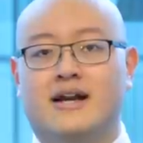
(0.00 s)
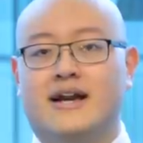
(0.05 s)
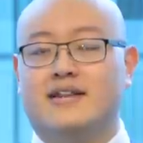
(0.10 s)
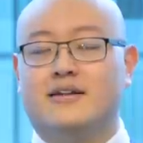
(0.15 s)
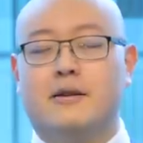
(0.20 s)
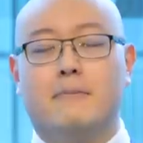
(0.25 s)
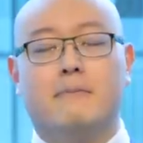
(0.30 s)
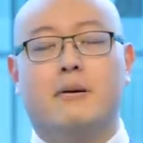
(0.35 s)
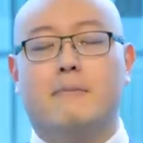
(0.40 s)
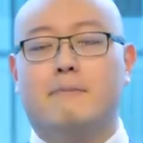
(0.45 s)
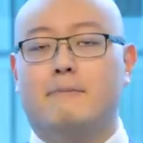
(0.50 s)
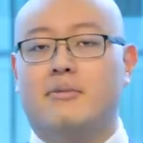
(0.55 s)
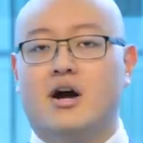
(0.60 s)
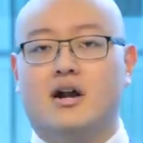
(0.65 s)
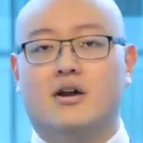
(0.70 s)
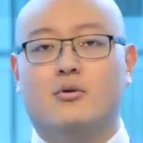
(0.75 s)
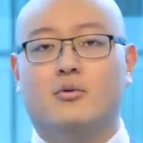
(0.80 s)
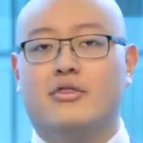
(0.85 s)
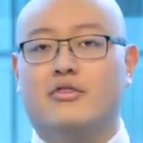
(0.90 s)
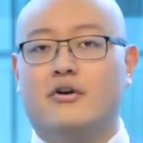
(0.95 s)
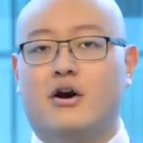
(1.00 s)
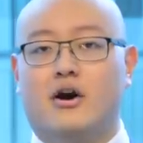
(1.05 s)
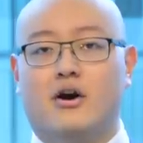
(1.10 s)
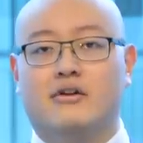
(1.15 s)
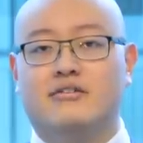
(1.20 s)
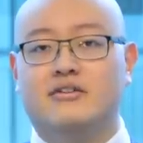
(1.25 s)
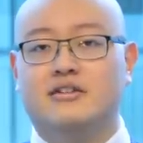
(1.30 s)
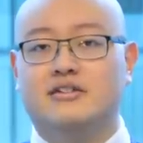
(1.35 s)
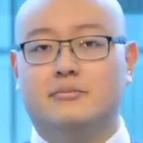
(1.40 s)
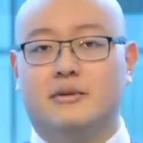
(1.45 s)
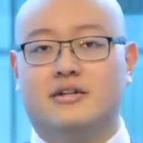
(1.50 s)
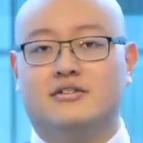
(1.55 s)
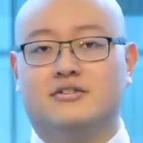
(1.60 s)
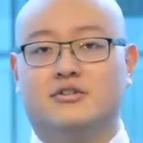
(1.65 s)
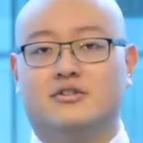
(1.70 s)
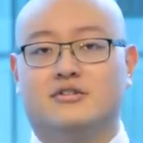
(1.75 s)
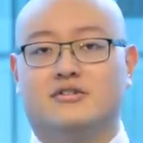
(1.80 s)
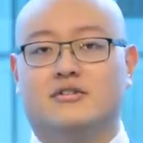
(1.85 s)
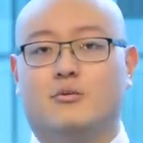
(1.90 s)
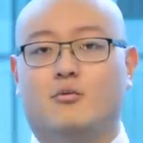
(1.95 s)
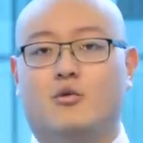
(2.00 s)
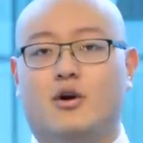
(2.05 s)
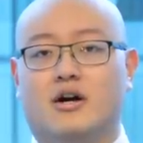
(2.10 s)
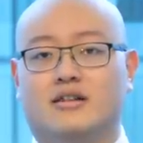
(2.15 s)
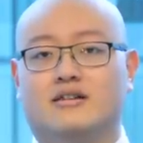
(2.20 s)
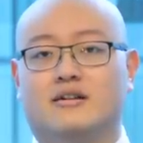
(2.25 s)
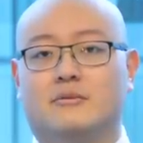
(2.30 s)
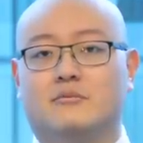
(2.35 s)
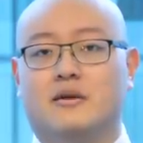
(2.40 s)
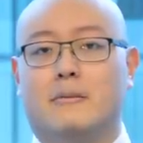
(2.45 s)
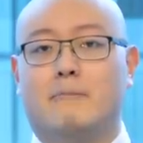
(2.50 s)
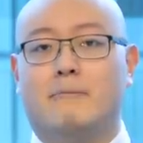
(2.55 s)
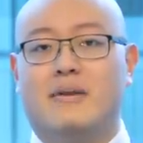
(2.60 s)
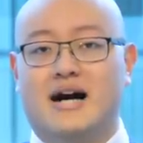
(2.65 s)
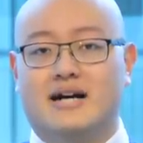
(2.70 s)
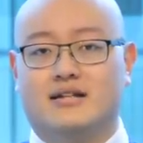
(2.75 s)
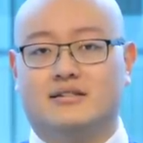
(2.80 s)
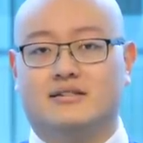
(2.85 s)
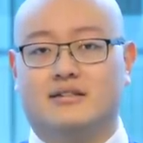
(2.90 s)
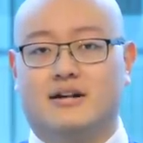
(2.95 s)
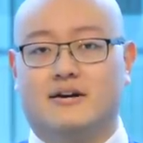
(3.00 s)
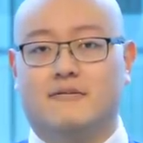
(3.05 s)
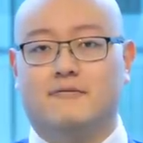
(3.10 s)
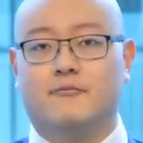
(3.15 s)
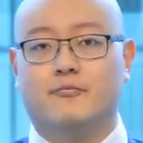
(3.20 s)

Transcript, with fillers: They're bombarded with all these messages that want them to buy stuff.